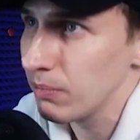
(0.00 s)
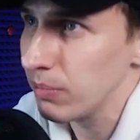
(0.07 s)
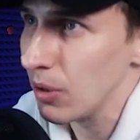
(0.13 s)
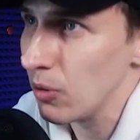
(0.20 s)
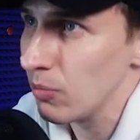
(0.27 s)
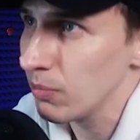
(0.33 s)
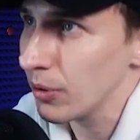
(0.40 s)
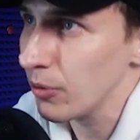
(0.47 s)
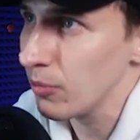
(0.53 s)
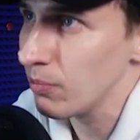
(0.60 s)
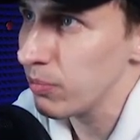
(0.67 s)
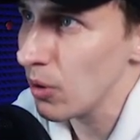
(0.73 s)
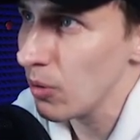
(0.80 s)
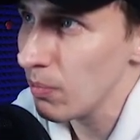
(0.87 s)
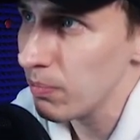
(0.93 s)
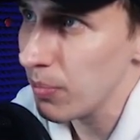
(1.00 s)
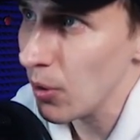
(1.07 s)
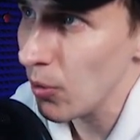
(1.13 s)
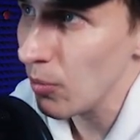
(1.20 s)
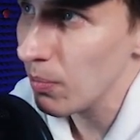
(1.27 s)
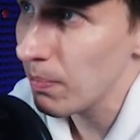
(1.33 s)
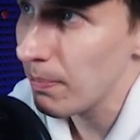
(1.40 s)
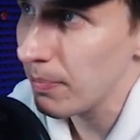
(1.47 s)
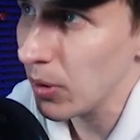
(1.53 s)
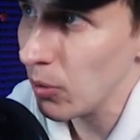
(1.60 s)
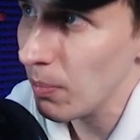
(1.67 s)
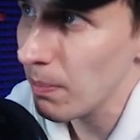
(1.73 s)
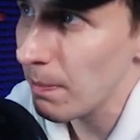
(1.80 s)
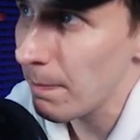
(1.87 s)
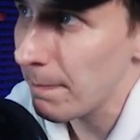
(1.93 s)
Boom, boom, boom, boom,
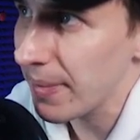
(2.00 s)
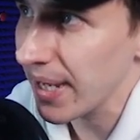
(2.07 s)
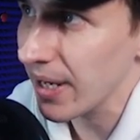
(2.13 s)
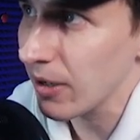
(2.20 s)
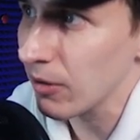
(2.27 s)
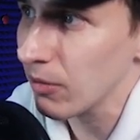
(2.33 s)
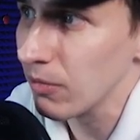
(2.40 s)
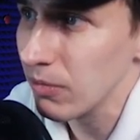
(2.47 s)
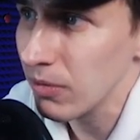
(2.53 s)
boom, bow.